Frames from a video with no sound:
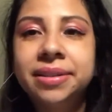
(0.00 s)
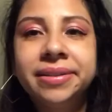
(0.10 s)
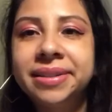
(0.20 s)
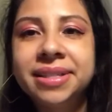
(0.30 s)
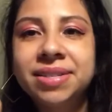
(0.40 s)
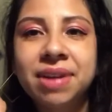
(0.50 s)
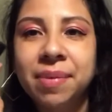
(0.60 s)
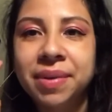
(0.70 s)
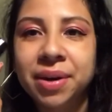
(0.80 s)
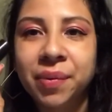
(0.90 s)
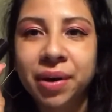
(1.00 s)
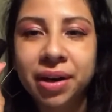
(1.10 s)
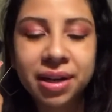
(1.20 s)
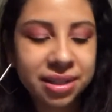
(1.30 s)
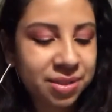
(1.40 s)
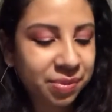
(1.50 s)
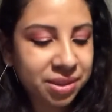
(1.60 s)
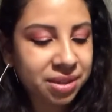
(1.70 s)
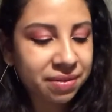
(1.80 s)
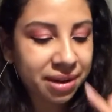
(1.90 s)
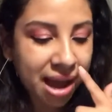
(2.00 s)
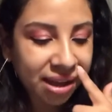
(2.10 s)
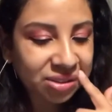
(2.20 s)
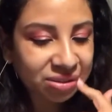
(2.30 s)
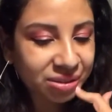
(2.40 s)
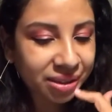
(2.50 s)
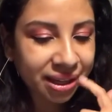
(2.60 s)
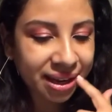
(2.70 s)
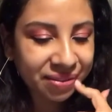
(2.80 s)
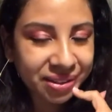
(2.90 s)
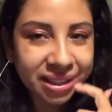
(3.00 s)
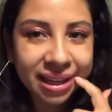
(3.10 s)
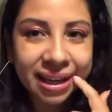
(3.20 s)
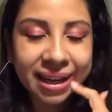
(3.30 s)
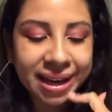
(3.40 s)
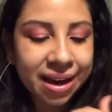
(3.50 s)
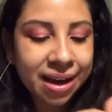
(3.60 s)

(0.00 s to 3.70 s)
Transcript: This crap didn't work. It's supposed to be natural and everything.